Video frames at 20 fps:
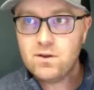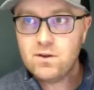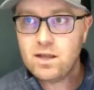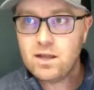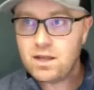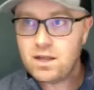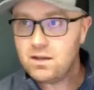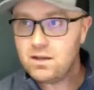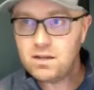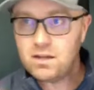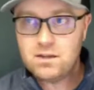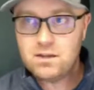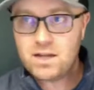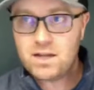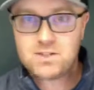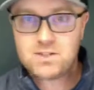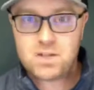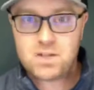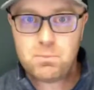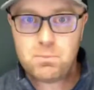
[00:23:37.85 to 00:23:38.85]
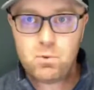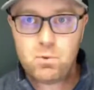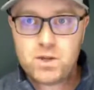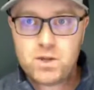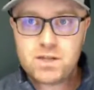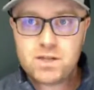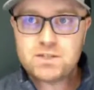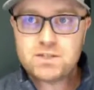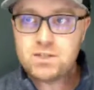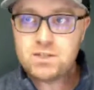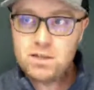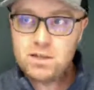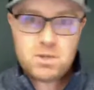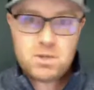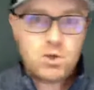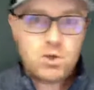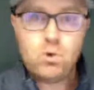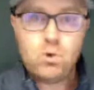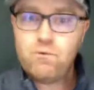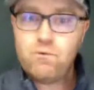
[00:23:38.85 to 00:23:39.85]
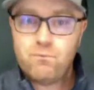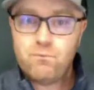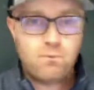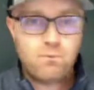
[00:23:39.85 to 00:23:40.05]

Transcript: And in the next couple of weeks, let me do